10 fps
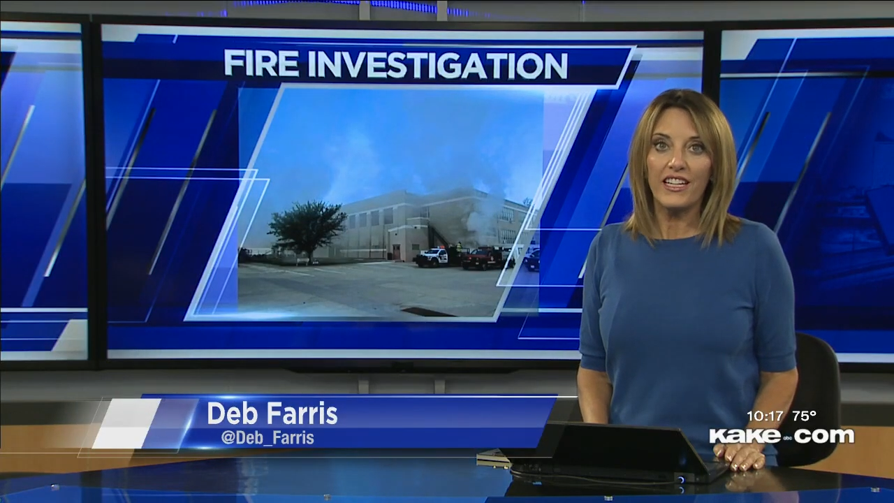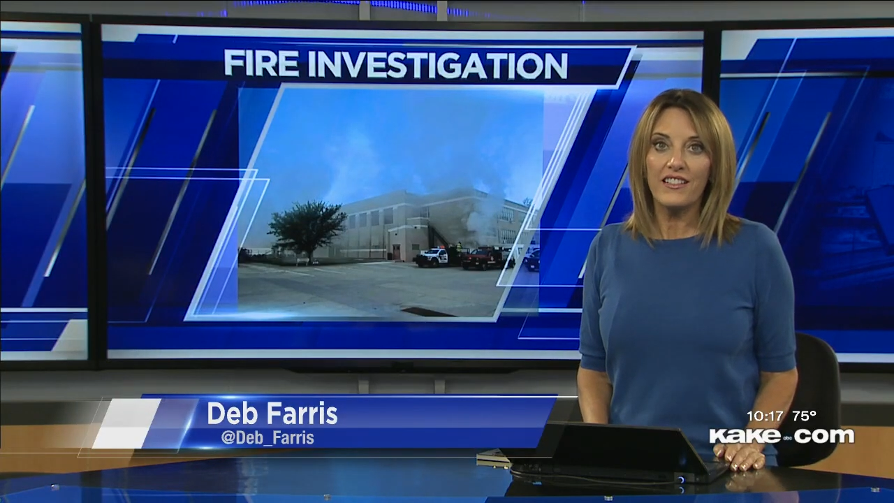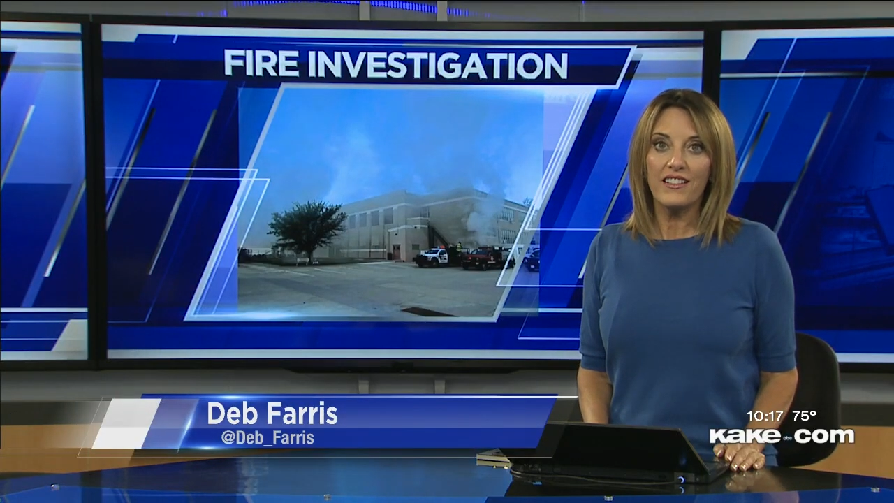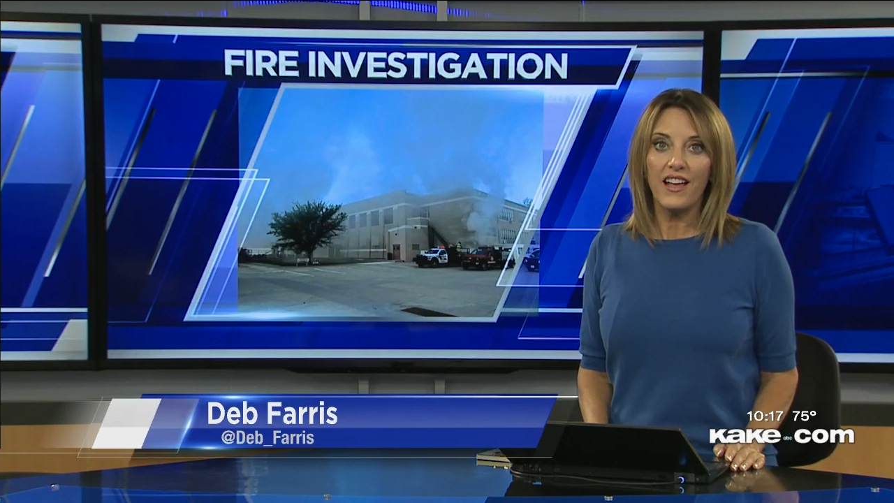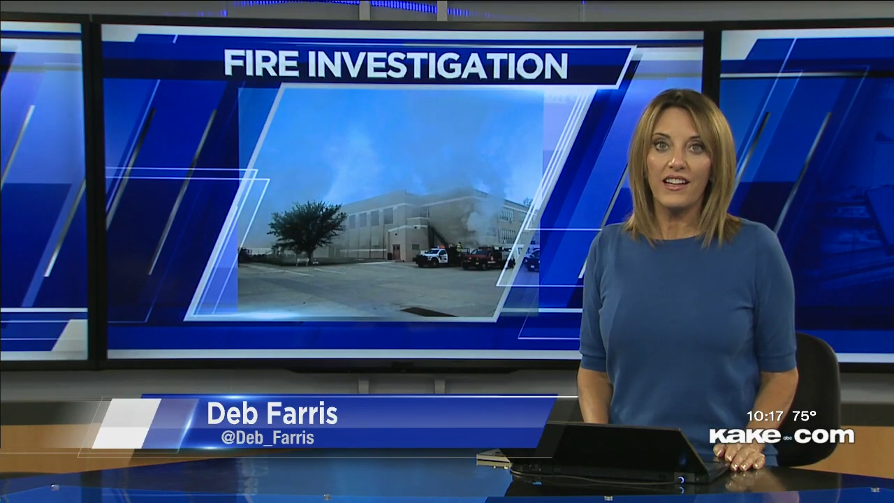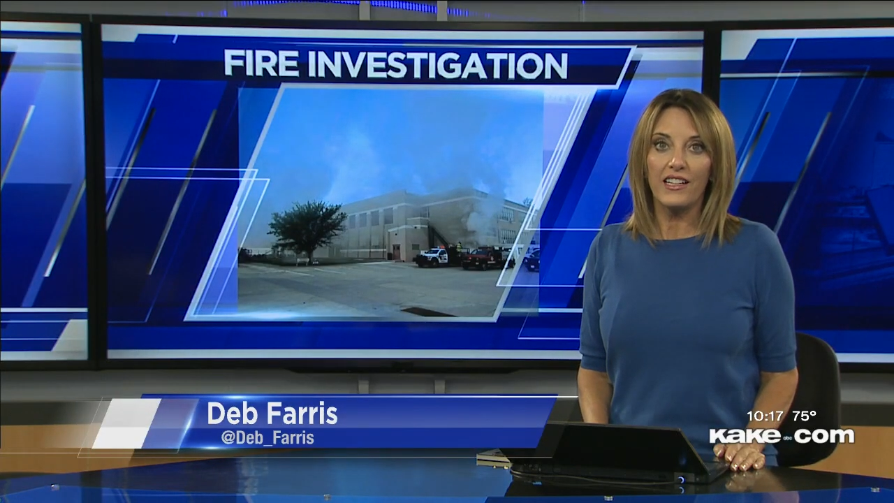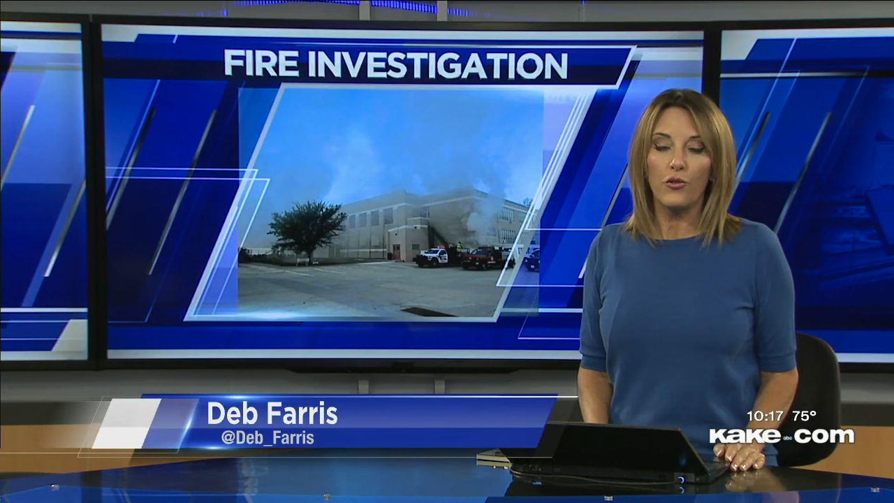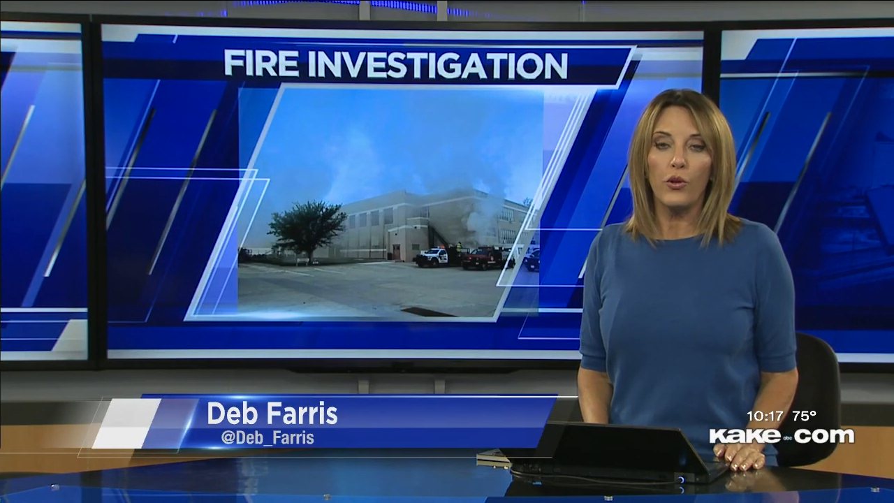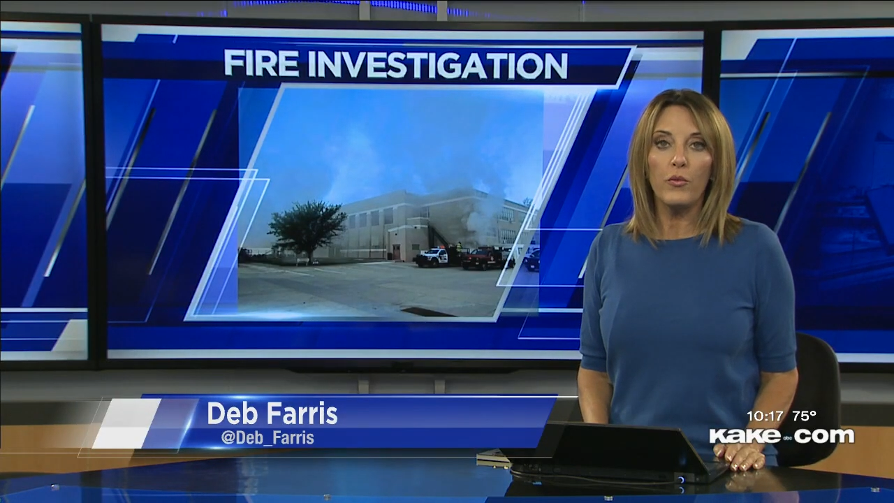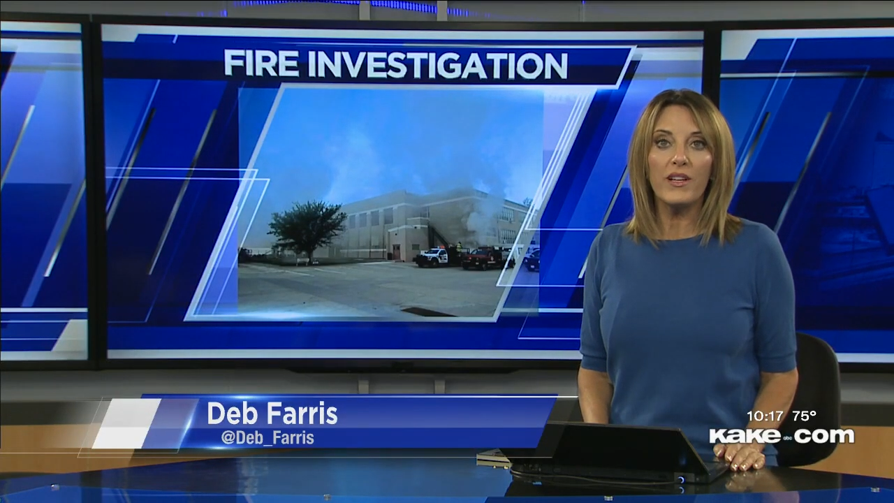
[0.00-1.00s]
inside a
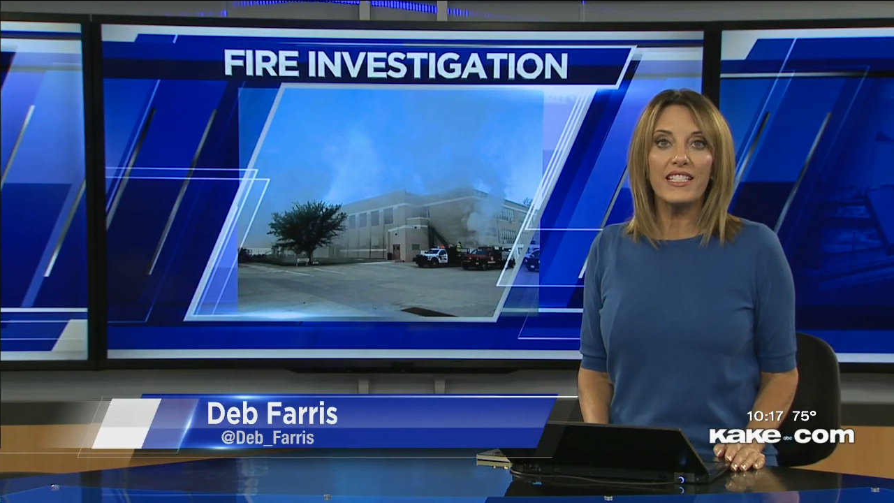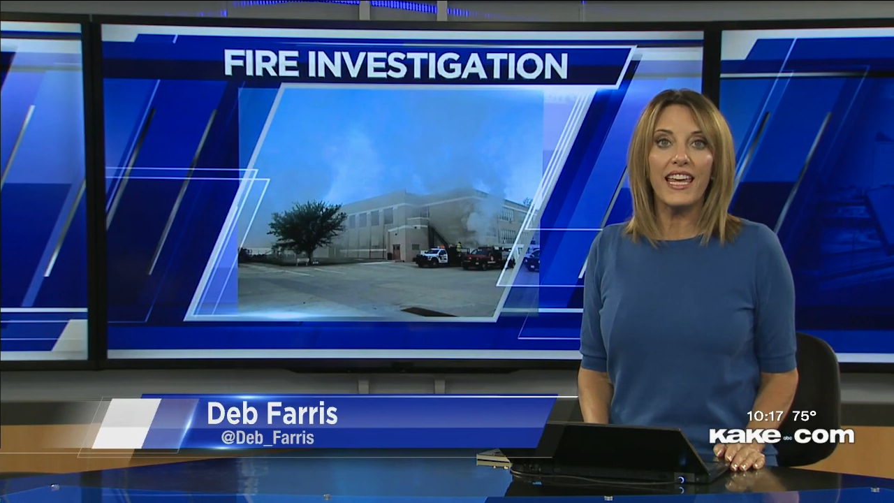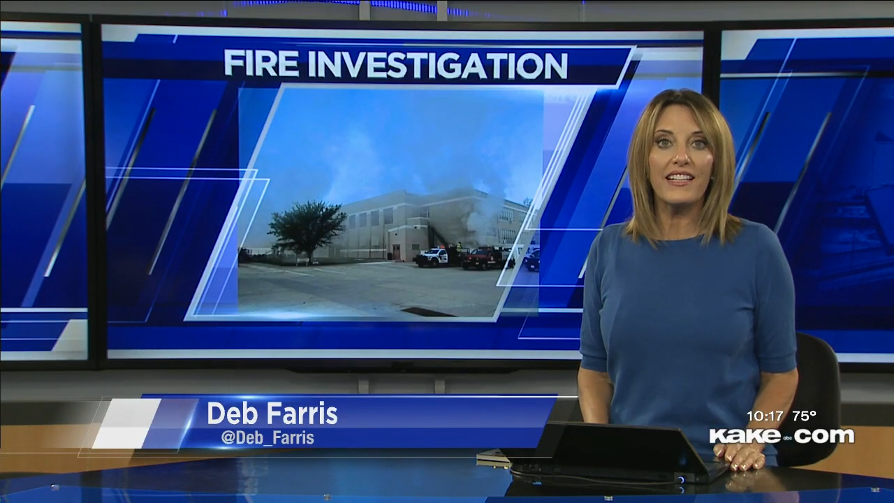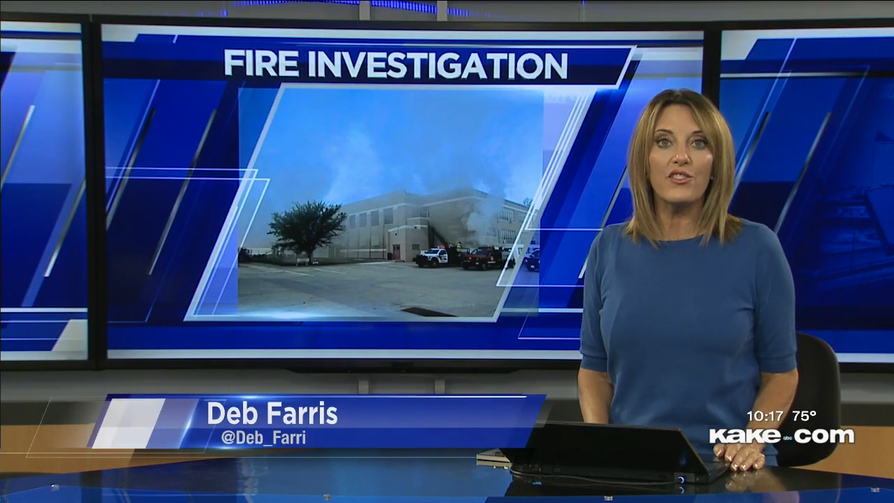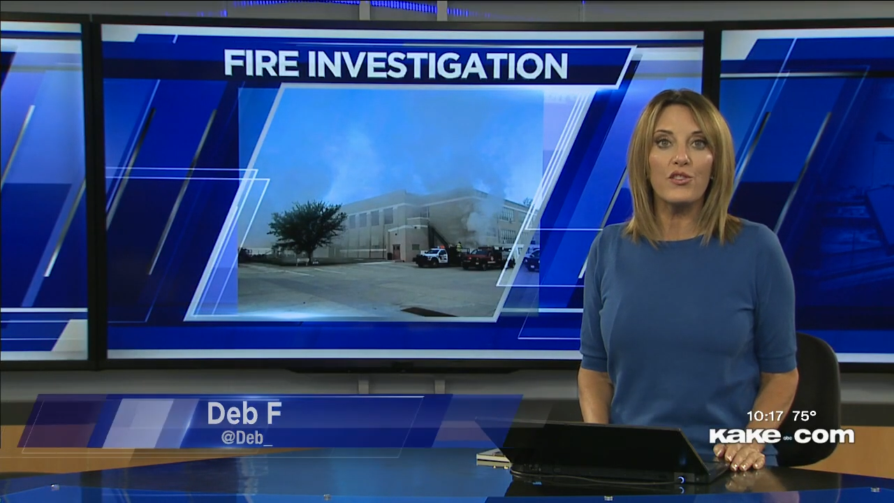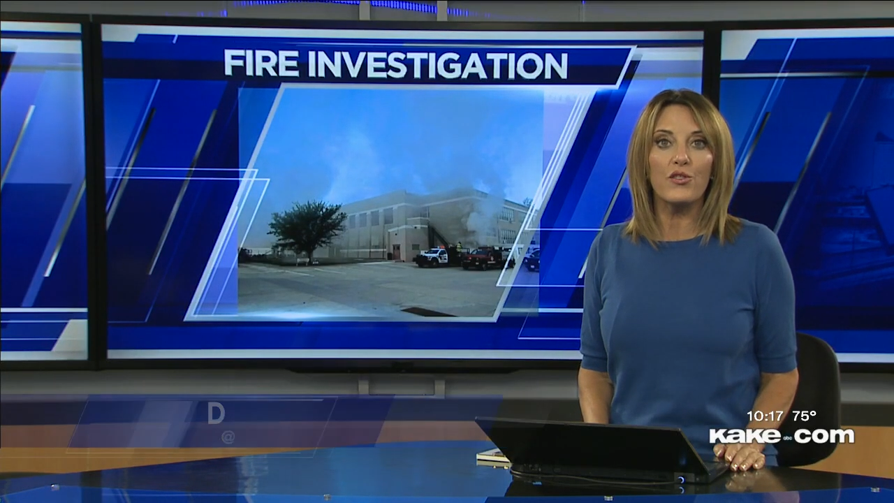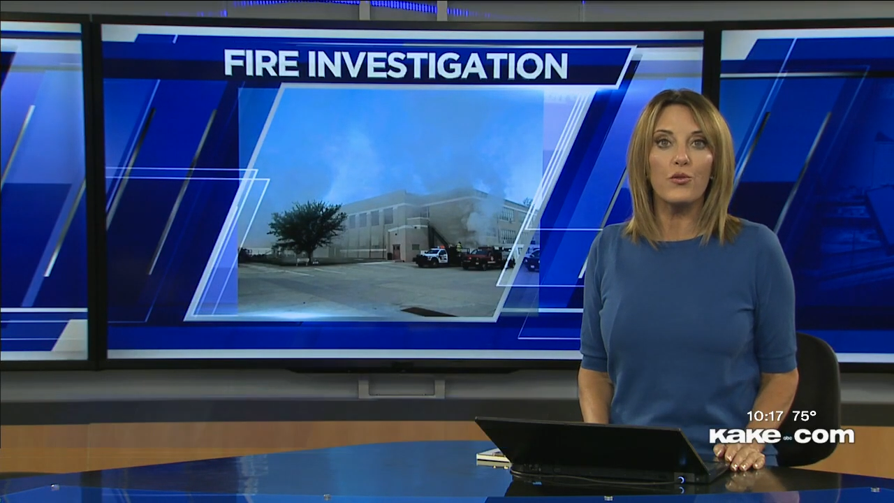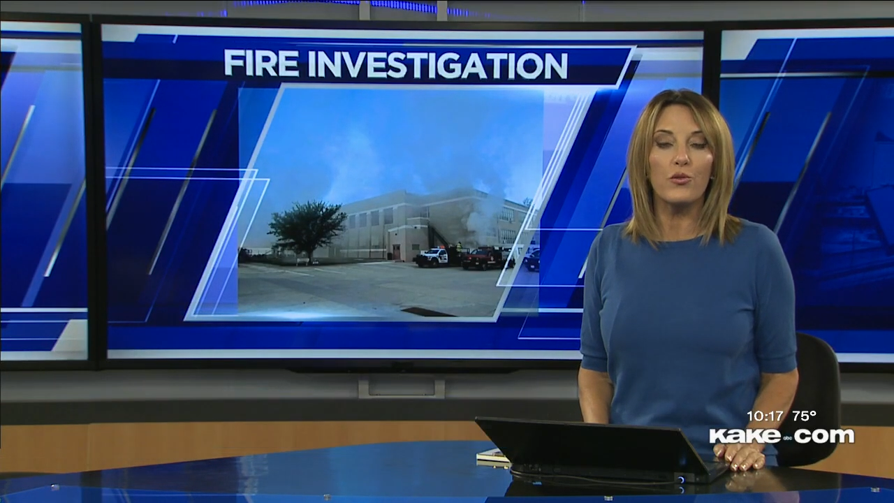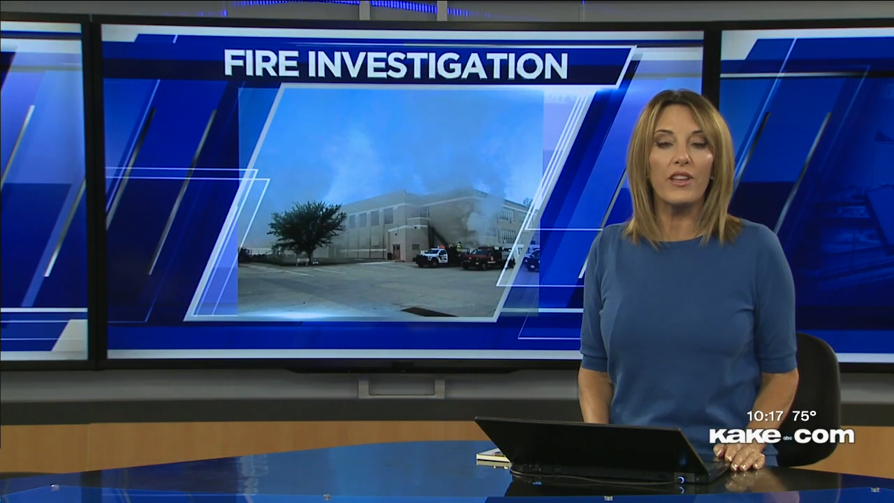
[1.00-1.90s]
Northwest Kansas school